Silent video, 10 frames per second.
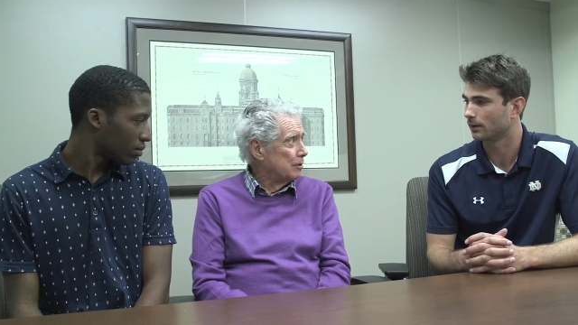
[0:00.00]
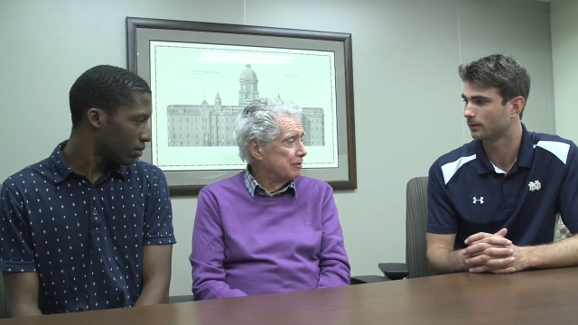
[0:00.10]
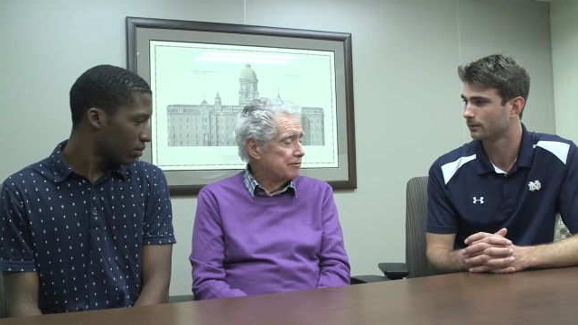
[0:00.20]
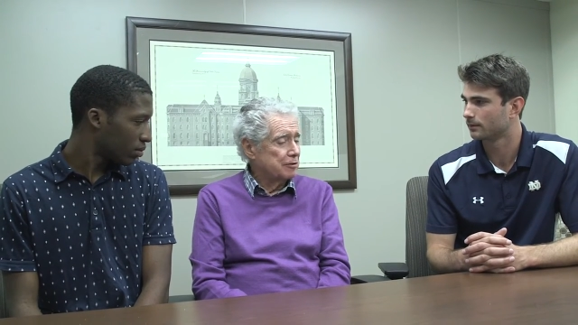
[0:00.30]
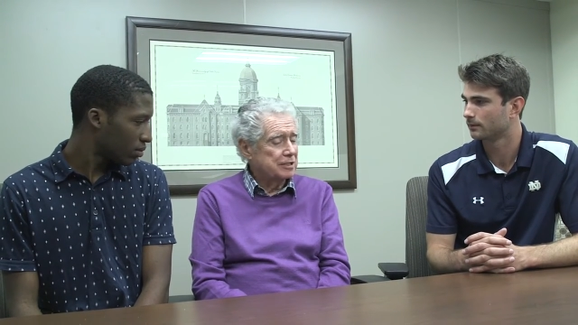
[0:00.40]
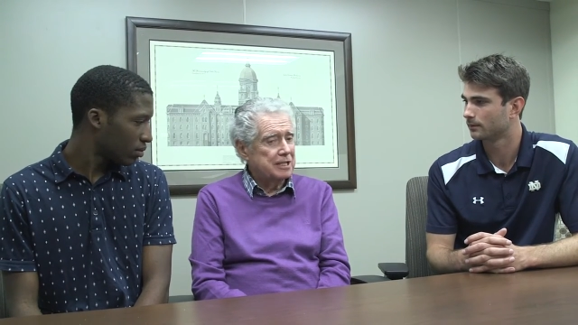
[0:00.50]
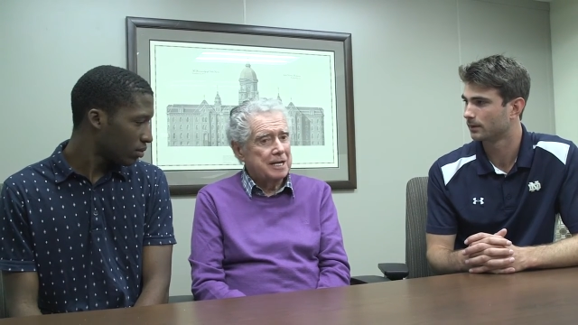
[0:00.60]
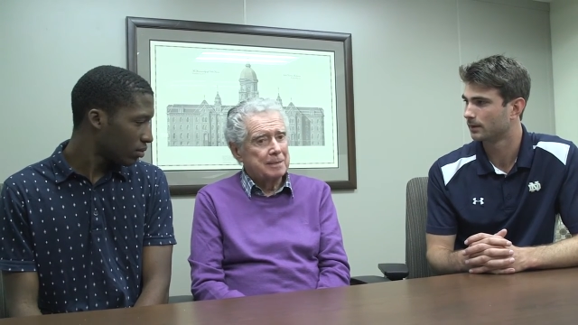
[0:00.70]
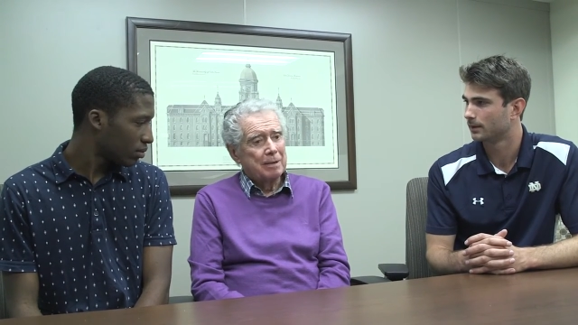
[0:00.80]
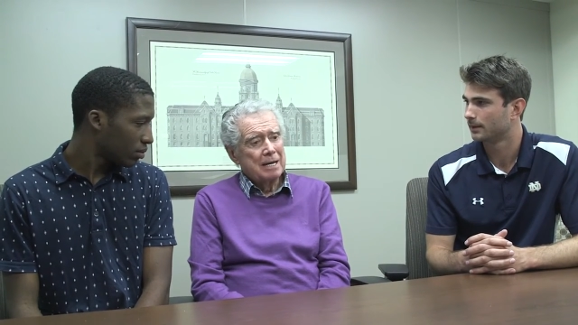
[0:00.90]
Speaker 1: know, the first
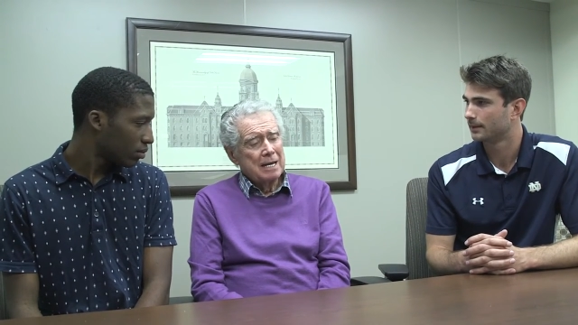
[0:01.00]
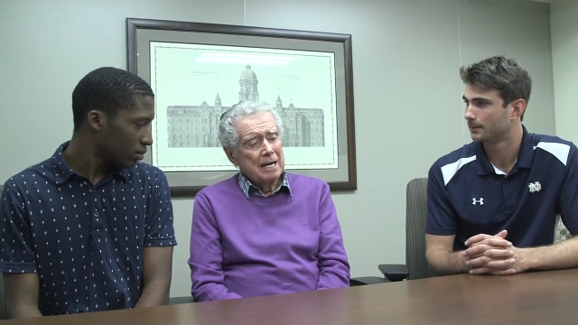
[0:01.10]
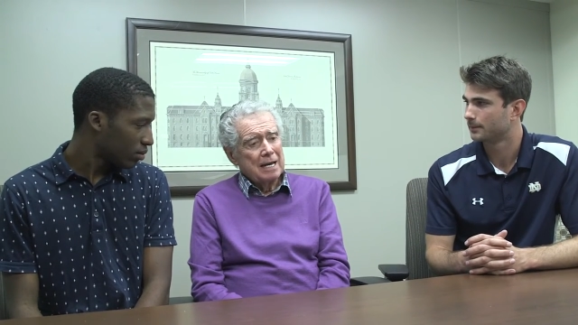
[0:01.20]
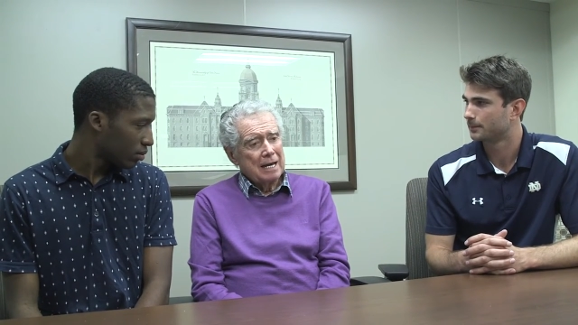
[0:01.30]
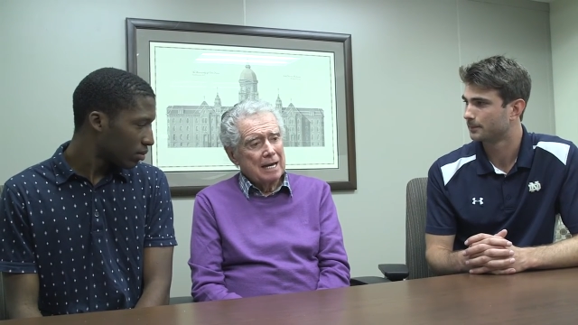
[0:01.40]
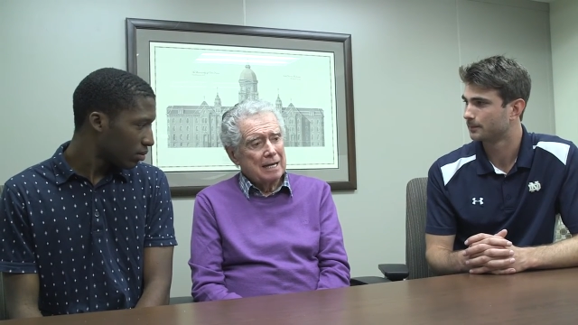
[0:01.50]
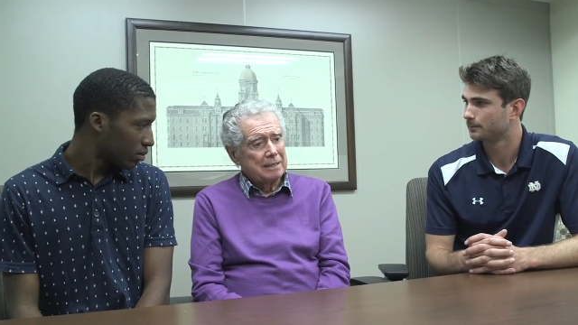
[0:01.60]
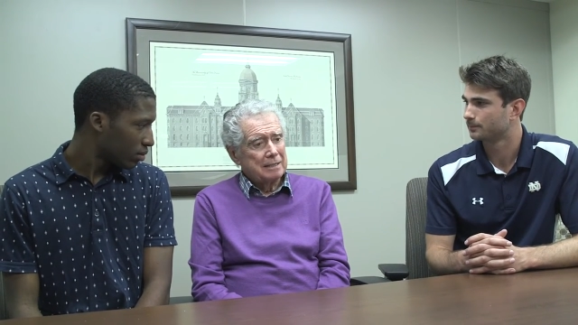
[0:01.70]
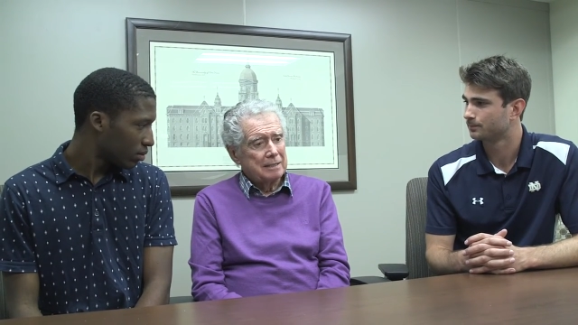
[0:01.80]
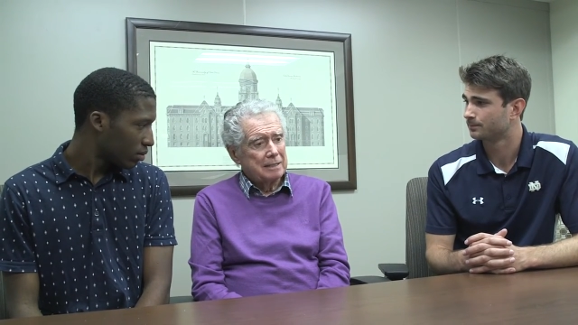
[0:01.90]
game,
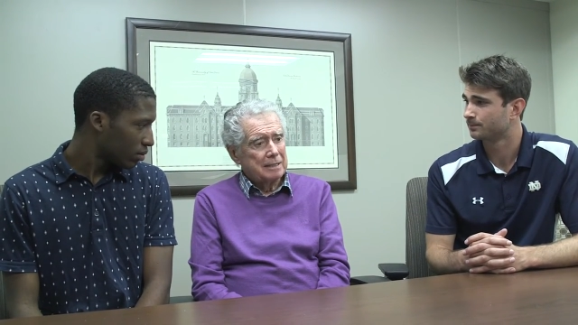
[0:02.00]
and